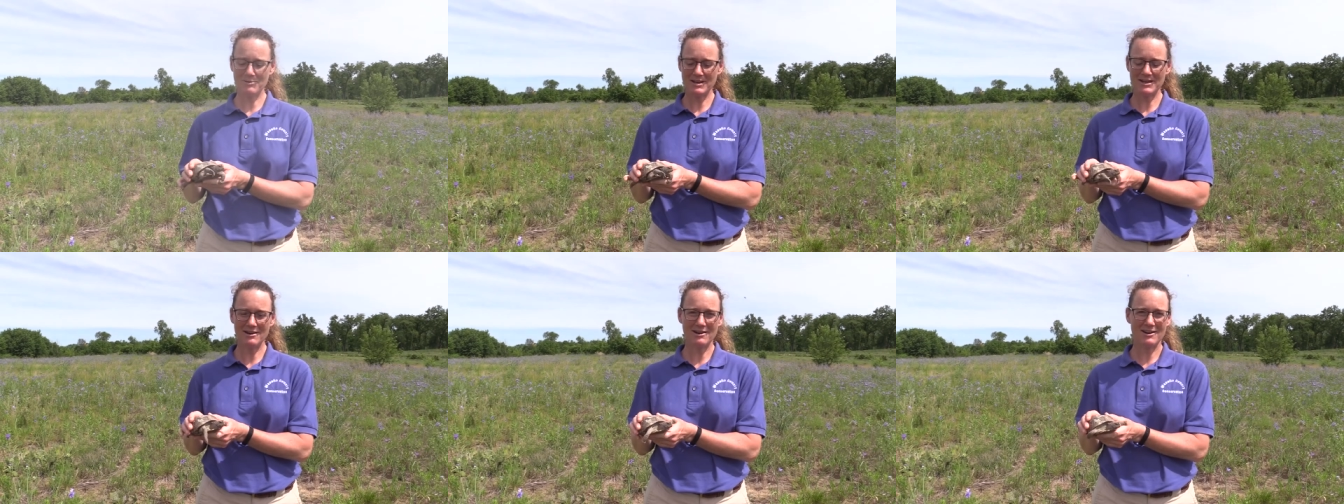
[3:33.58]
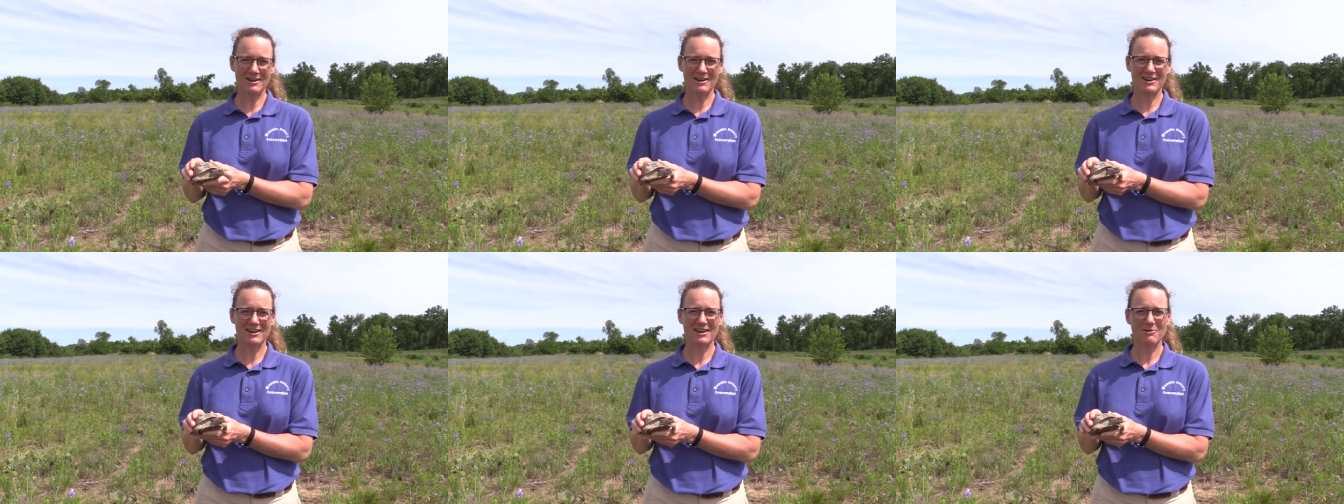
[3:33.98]
we
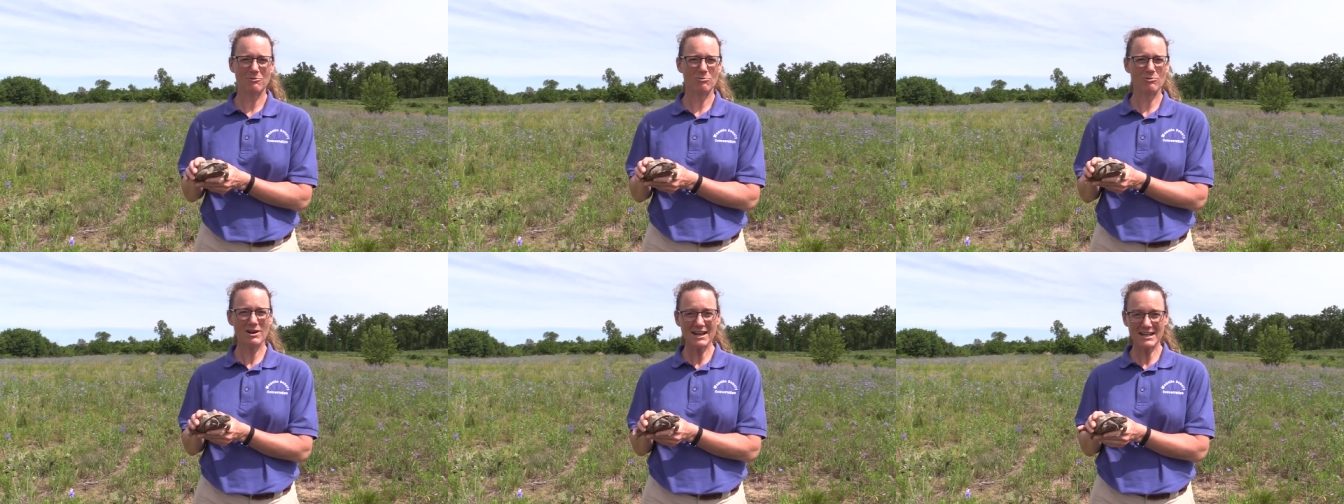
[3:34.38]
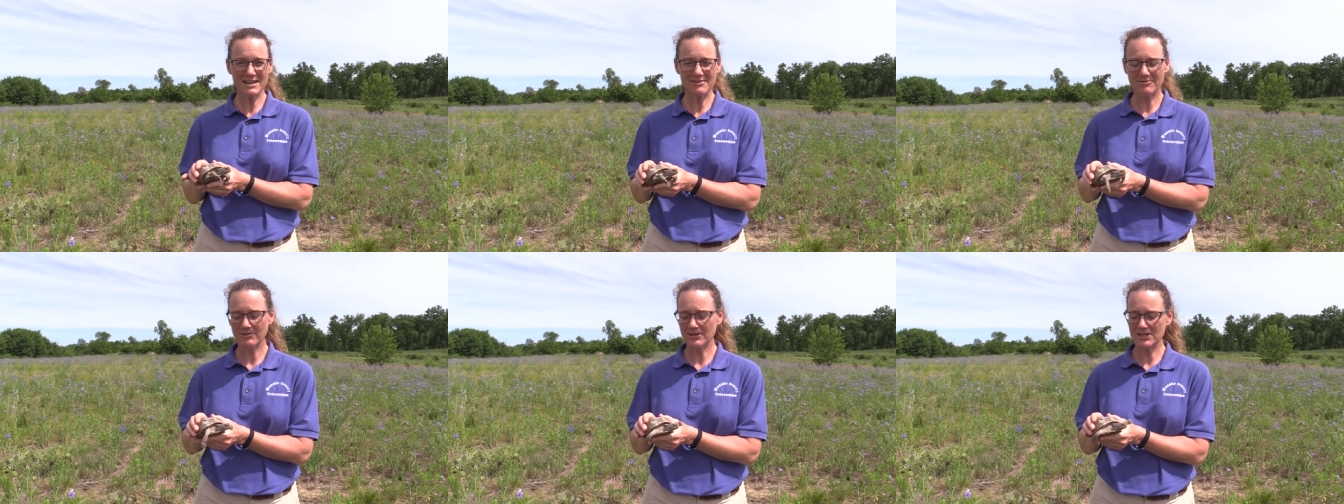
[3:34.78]
are
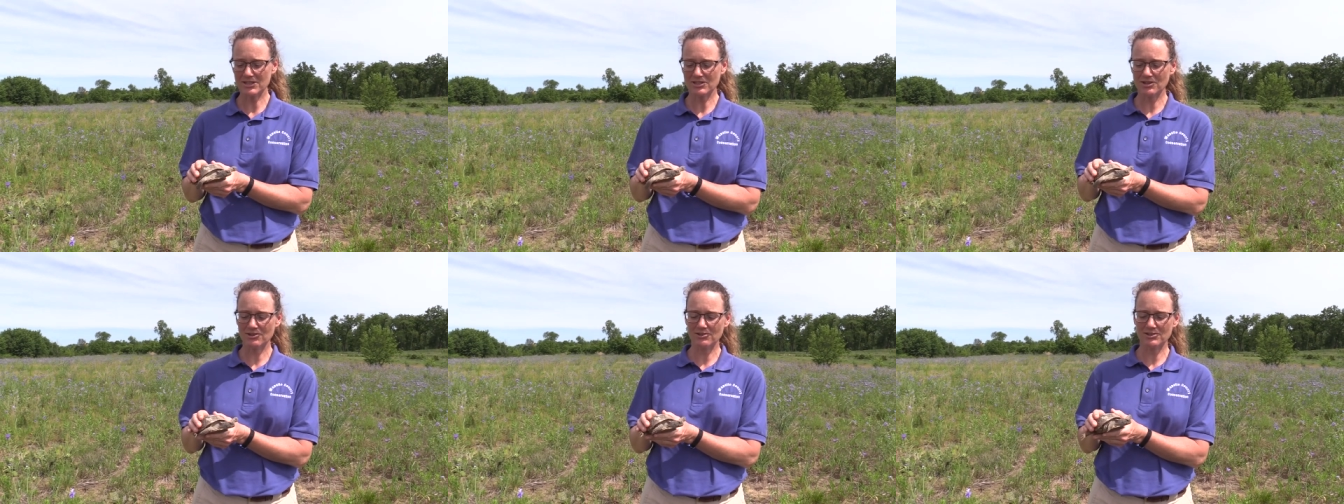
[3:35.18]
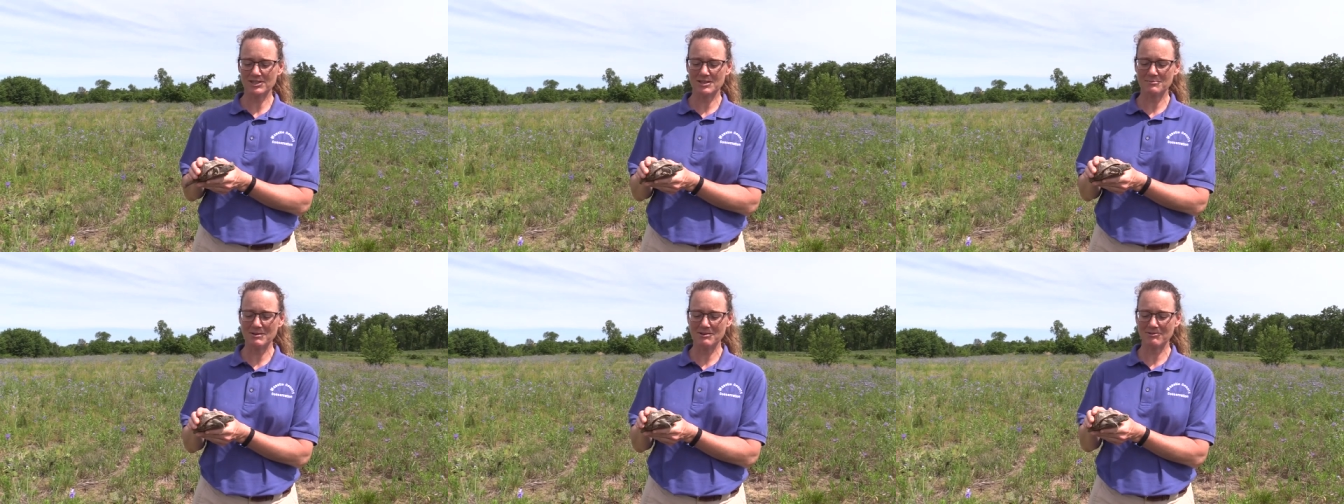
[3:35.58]
ready for these turtles
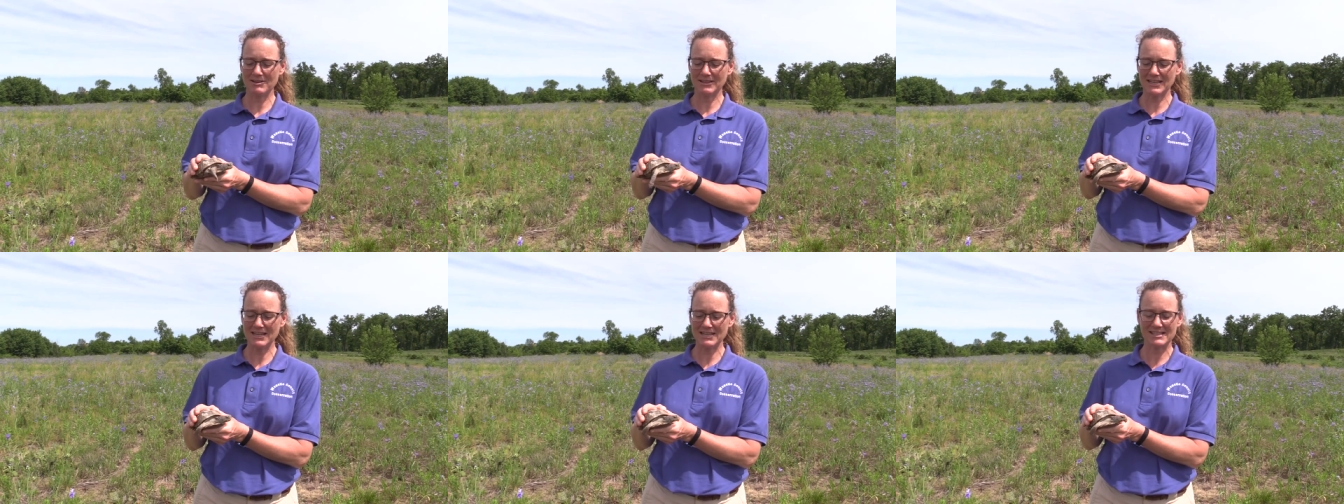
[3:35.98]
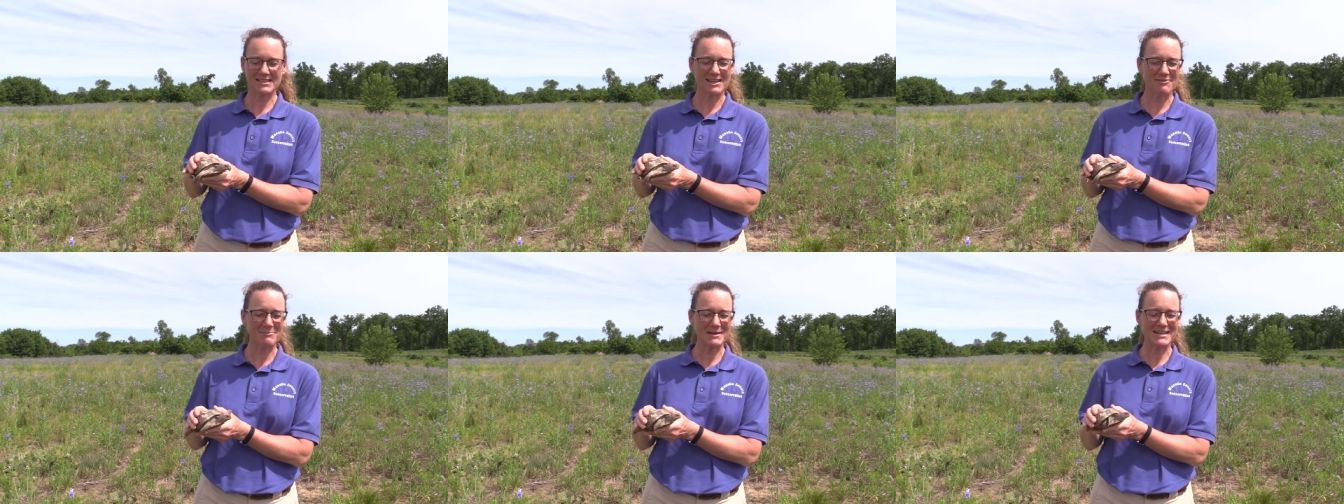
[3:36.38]
to be released,
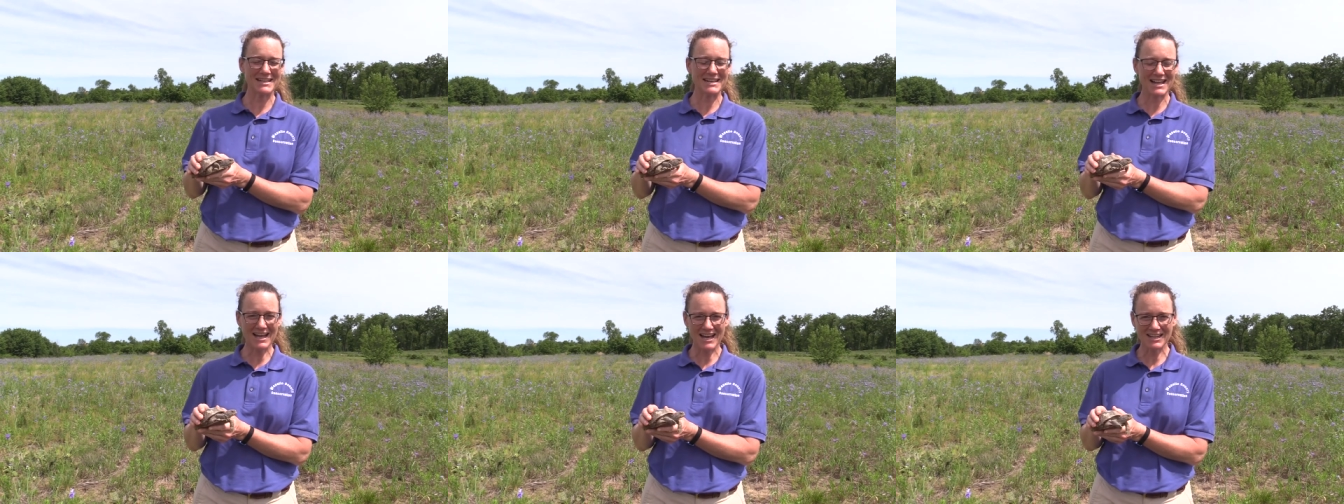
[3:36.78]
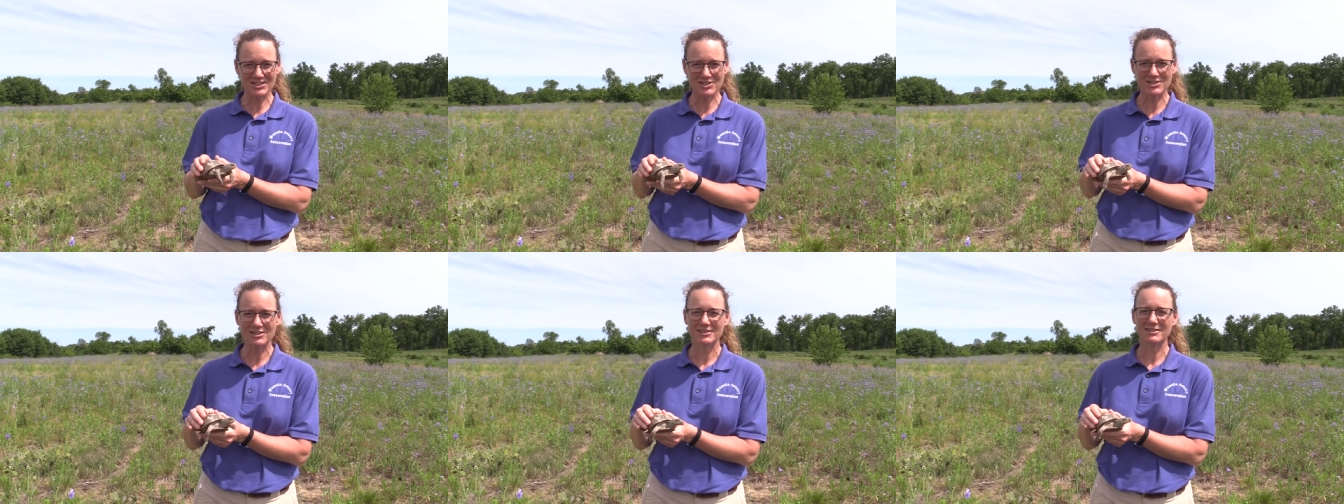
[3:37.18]
they've been
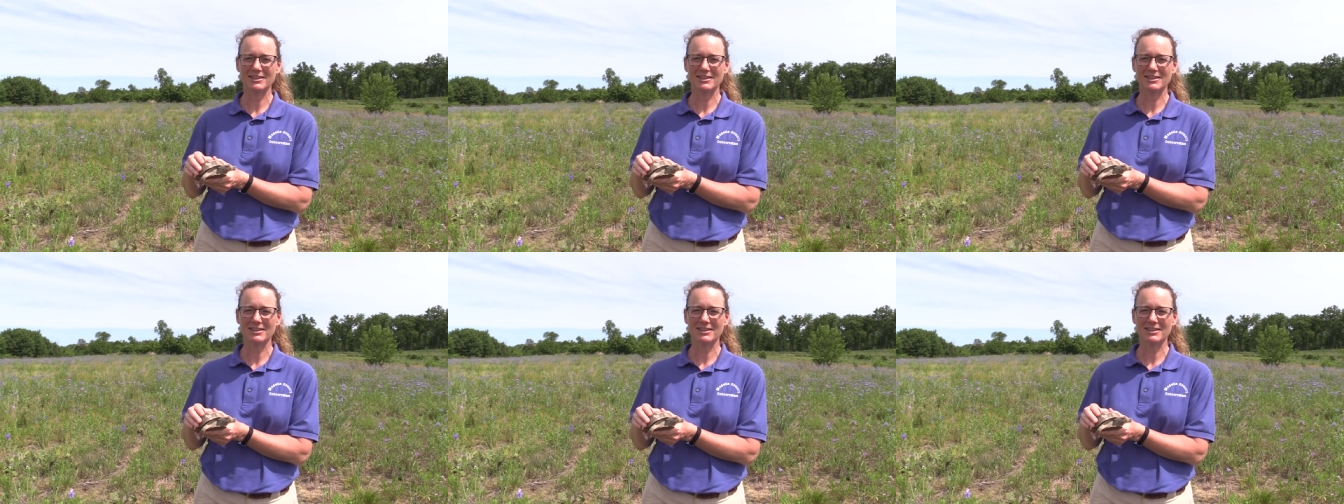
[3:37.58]
notched,